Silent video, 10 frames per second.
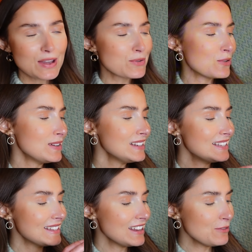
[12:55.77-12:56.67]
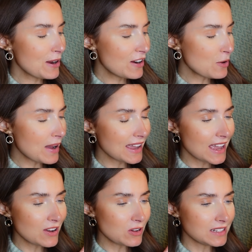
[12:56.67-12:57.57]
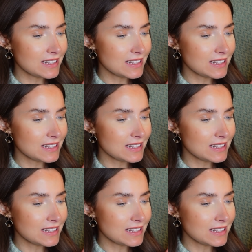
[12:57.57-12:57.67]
A Promise of Peridot by Kate Golden.